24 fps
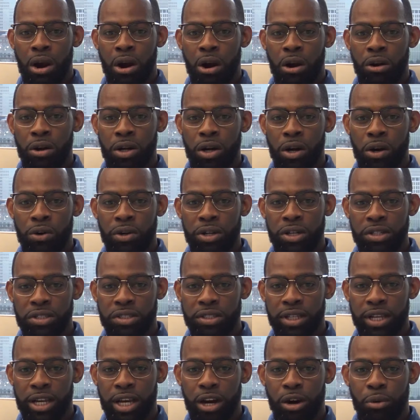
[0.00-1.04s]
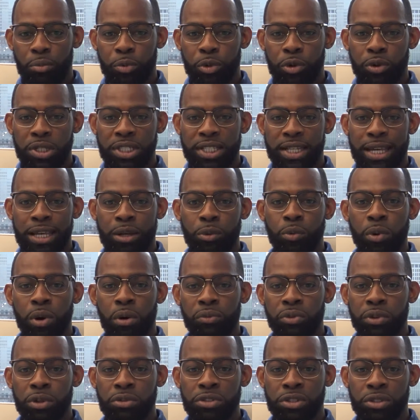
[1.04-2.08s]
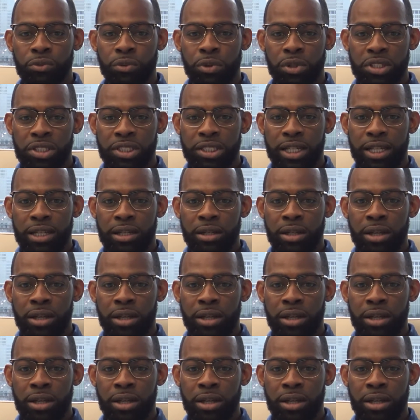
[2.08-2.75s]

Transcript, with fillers: our goal here is to help you attain wealth using real estate.